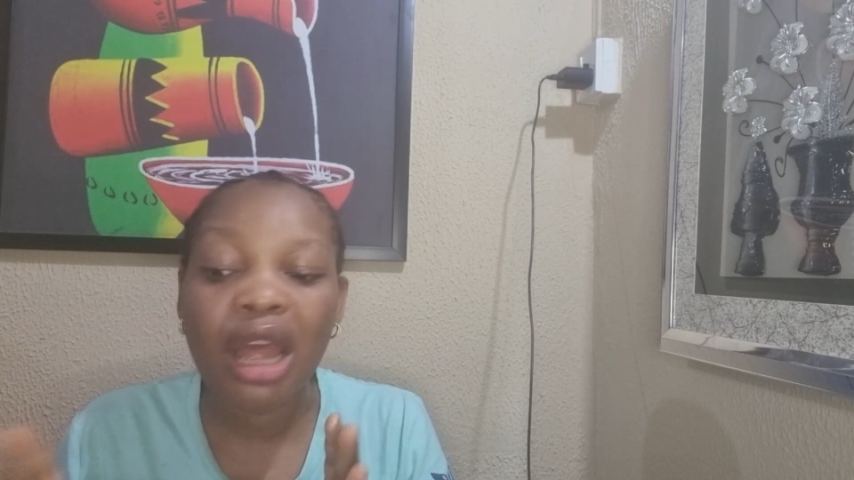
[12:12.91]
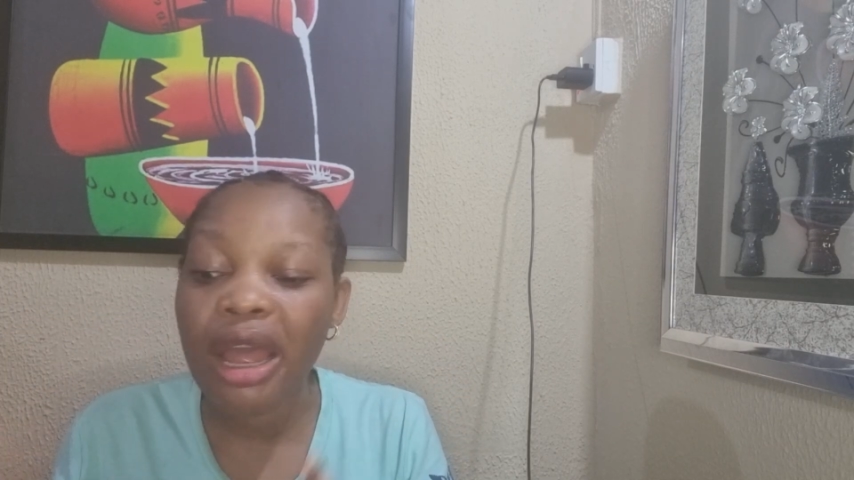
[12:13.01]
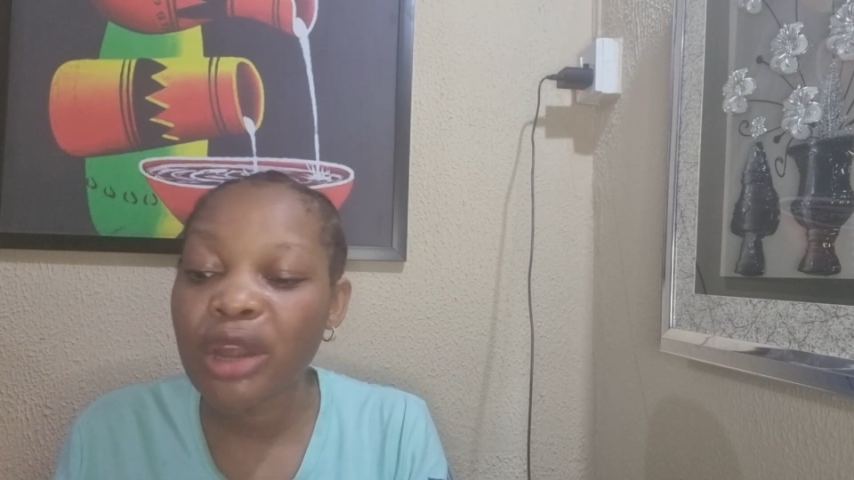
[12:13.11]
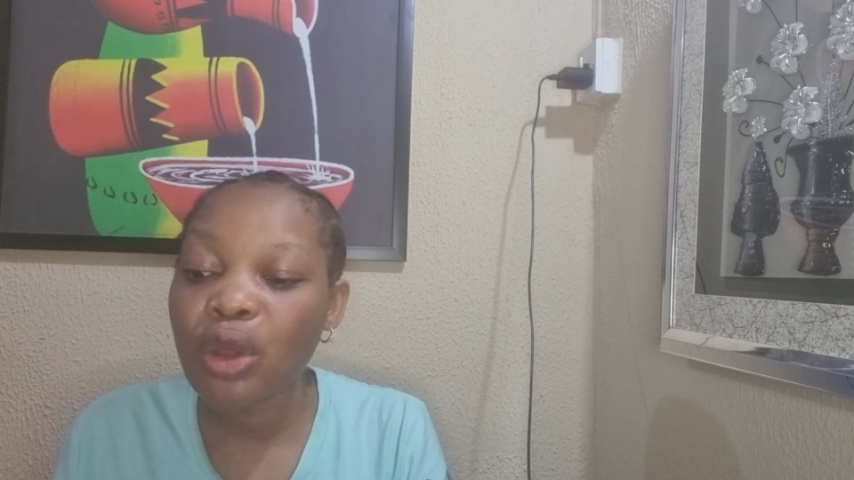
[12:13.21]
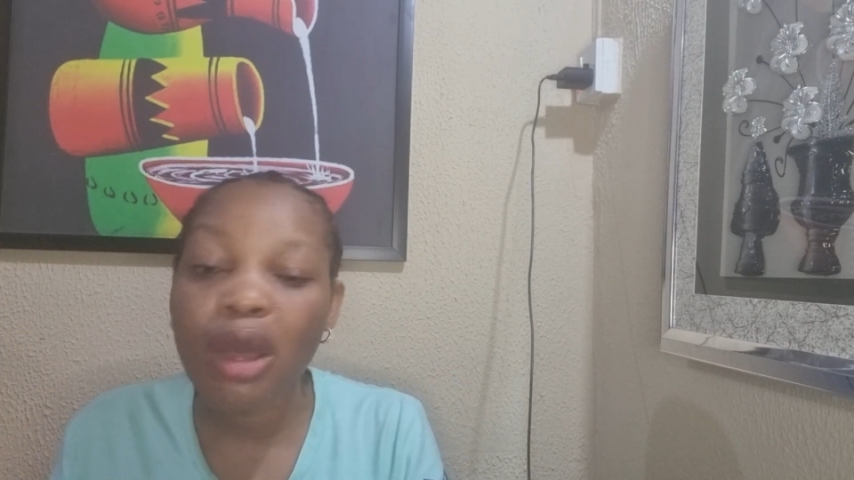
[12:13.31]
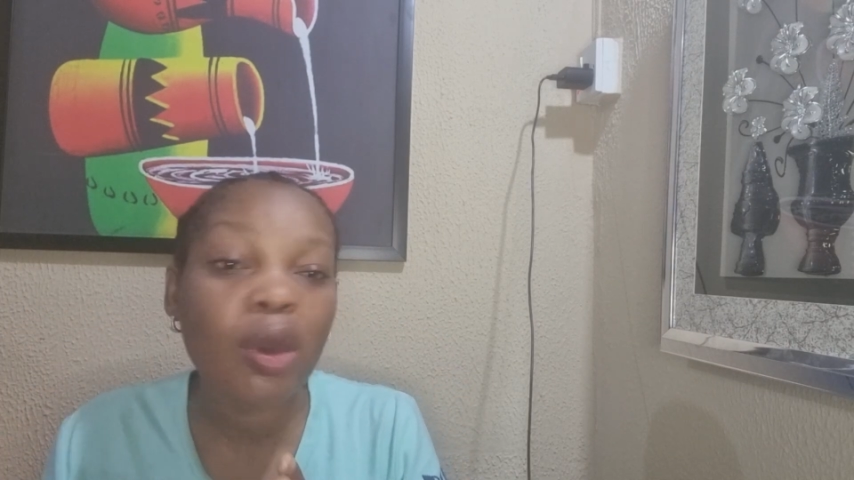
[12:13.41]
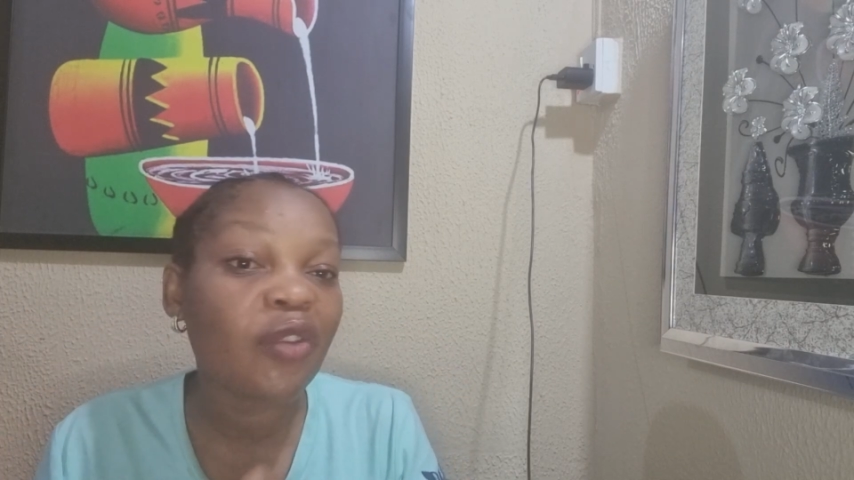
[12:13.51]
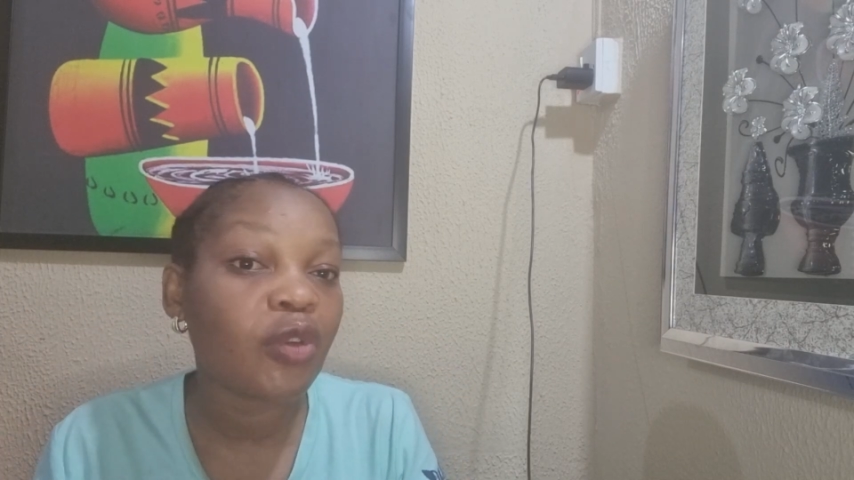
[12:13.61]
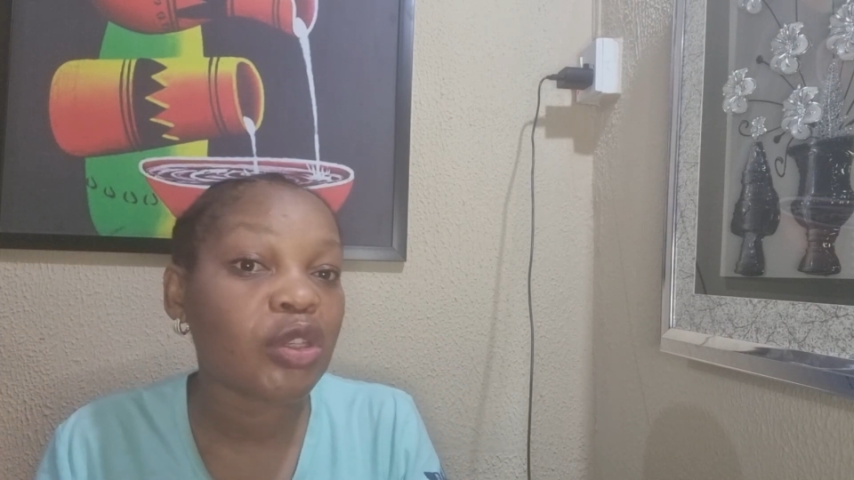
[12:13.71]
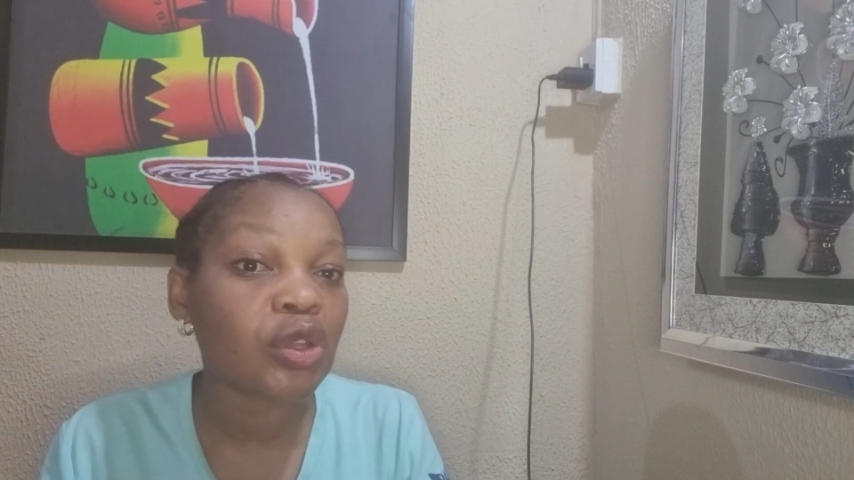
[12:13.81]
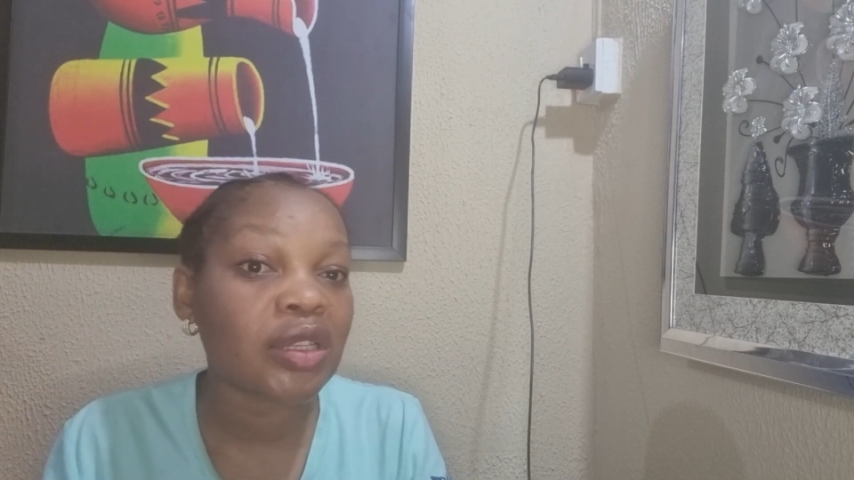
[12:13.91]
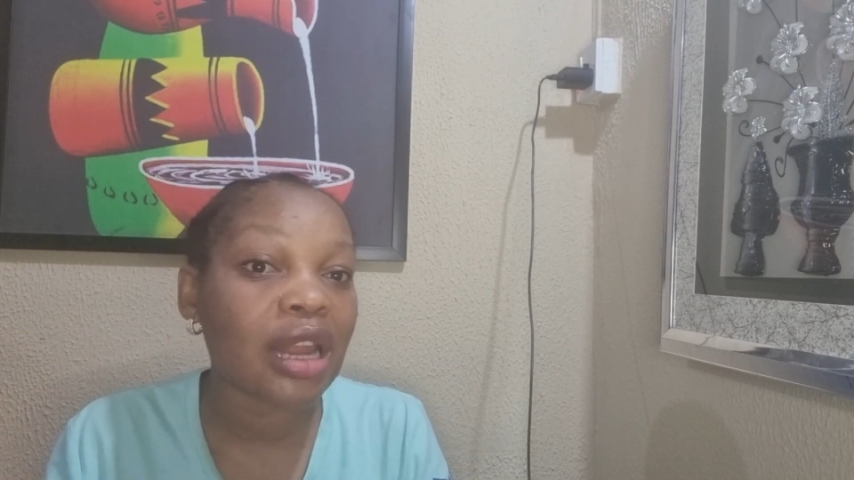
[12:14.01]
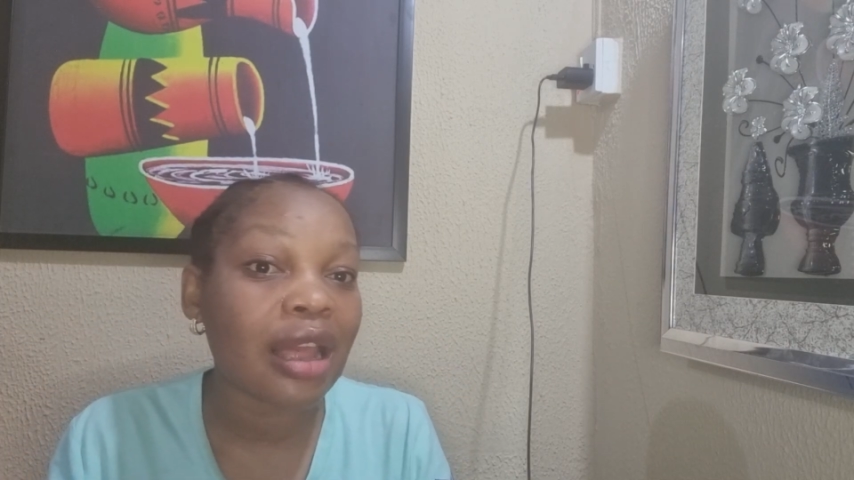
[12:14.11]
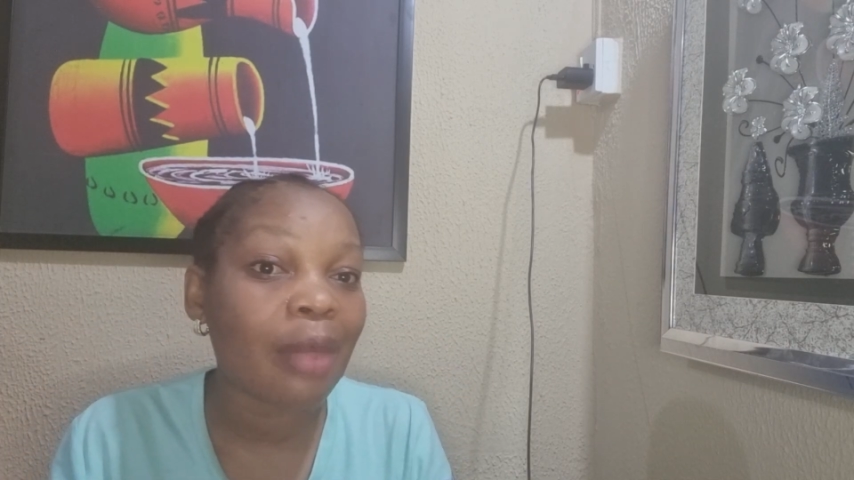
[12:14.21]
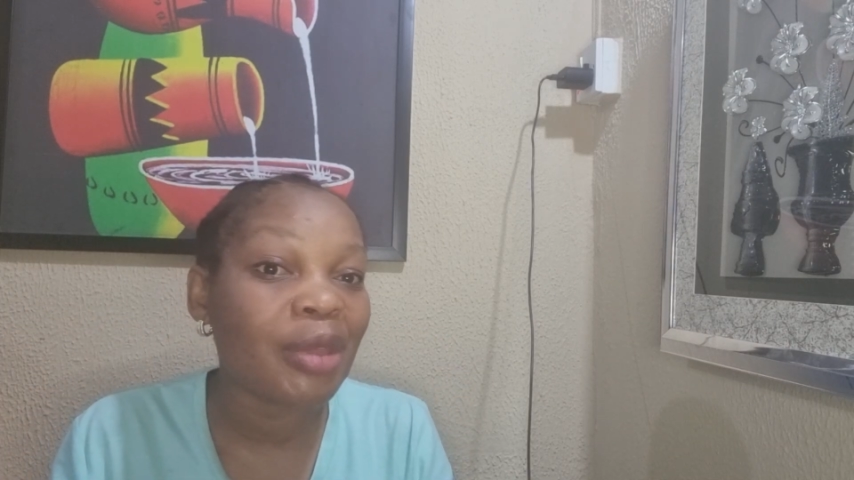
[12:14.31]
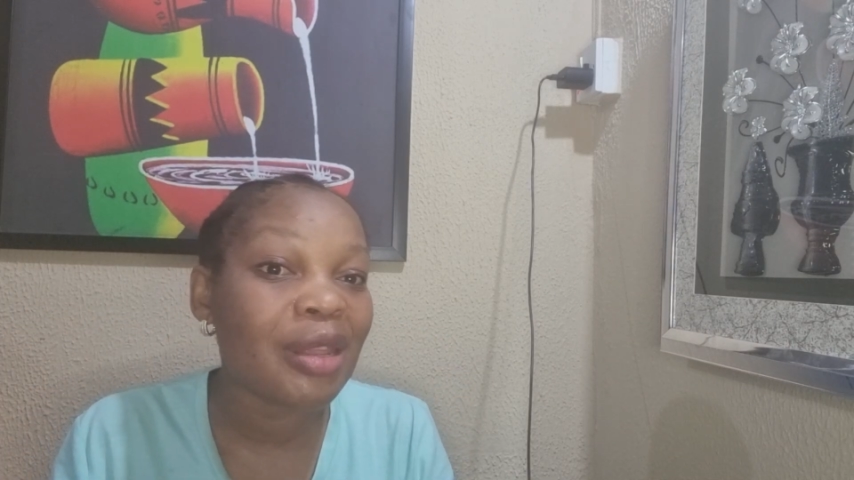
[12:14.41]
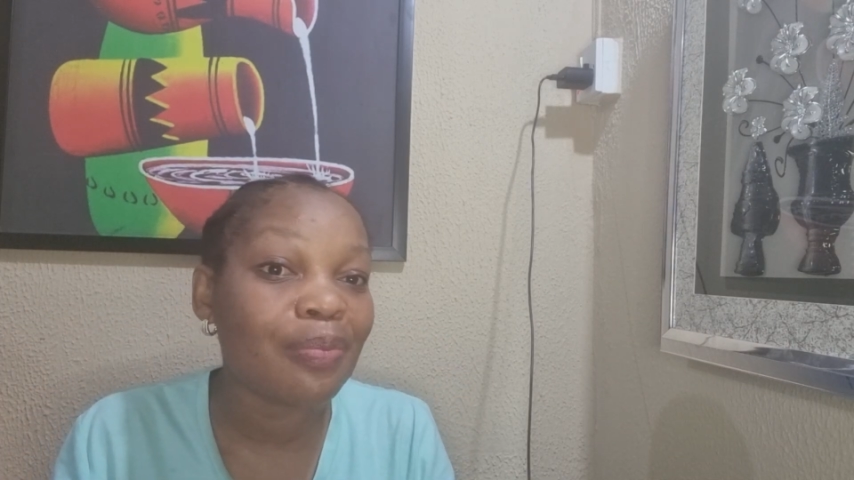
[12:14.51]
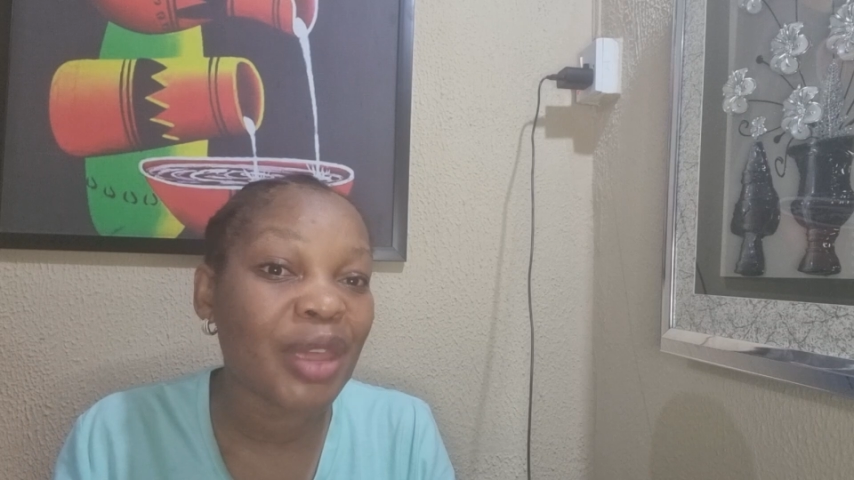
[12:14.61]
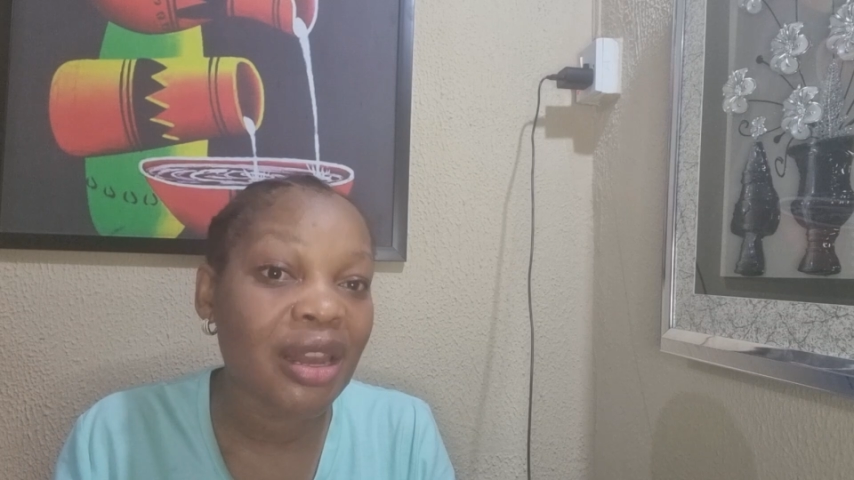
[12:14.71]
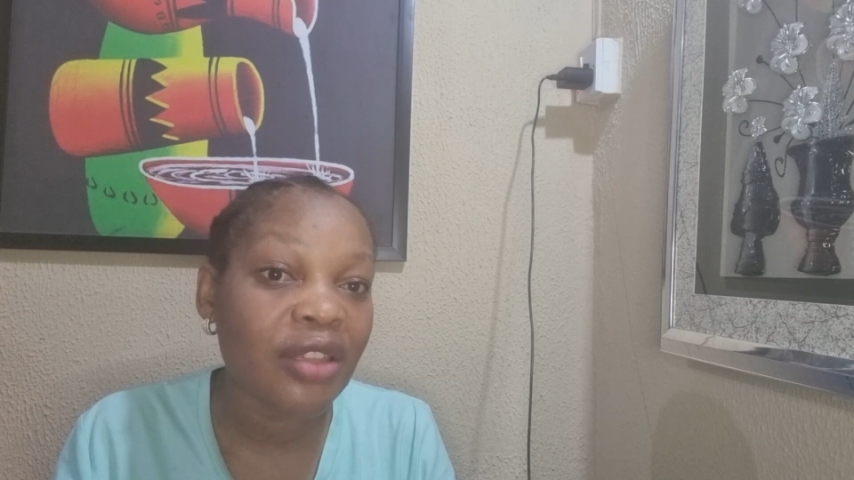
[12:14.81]
Now, I know I will have questions like how many
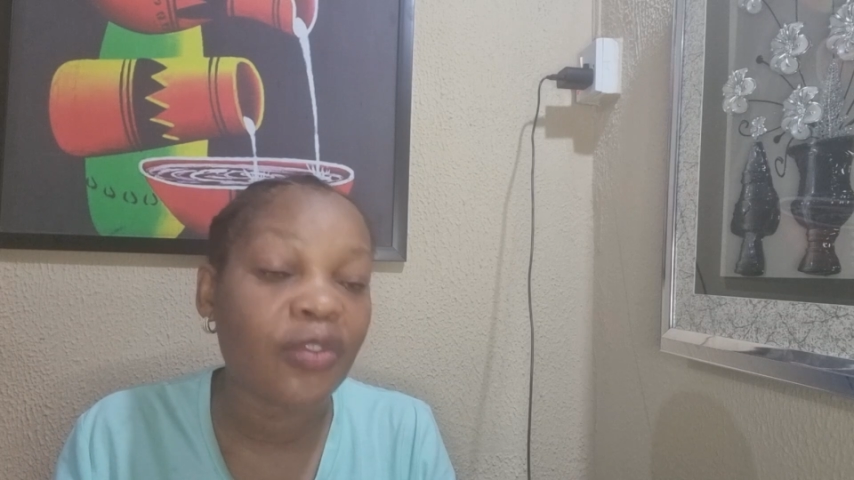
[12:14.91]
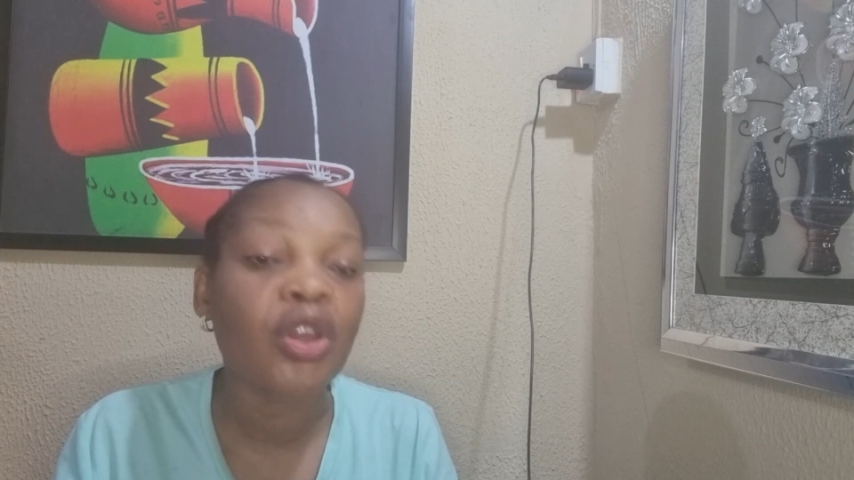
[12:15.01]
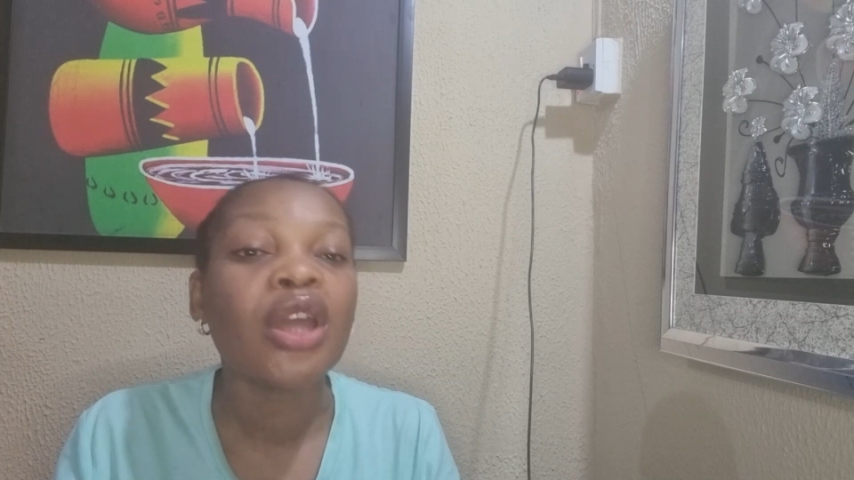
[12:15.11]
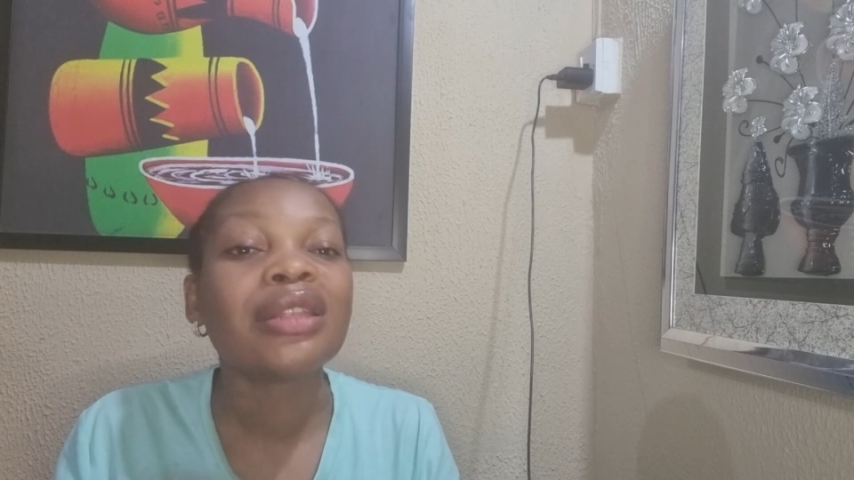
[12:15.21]
bay leaf?